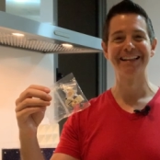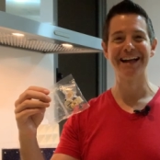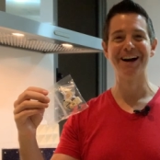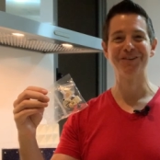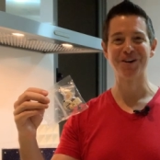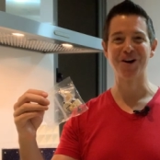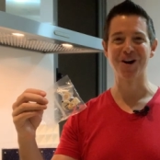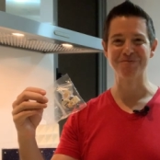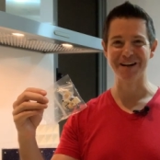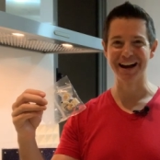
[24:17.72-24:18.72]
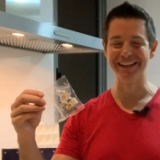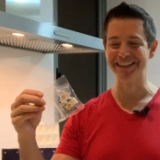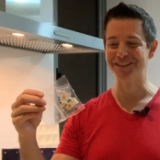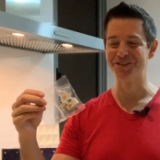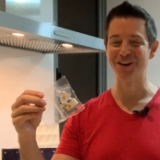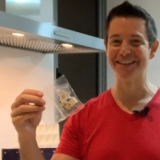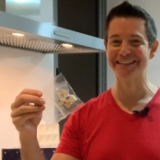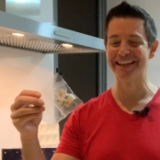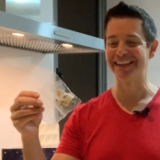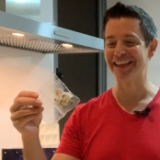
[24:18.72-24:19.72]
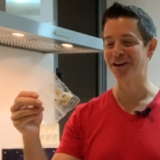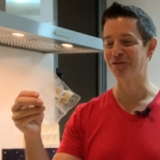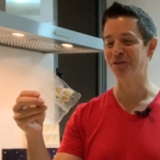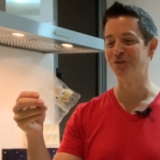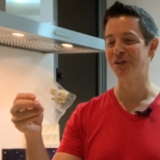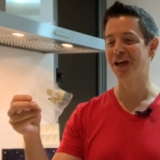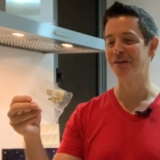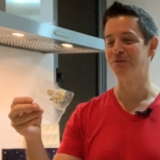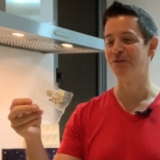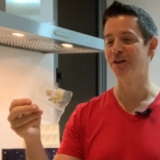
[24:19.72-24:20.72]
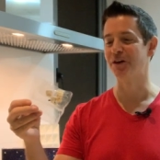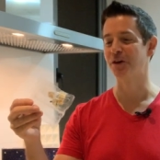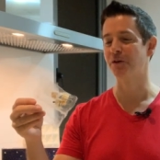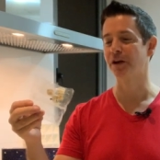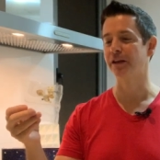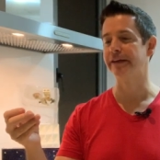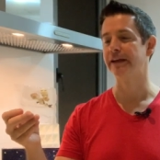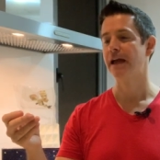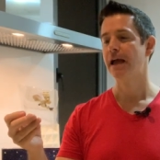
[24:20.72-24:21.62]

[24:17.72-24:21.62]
cloud car pilot. Try saying that a few times very quickly.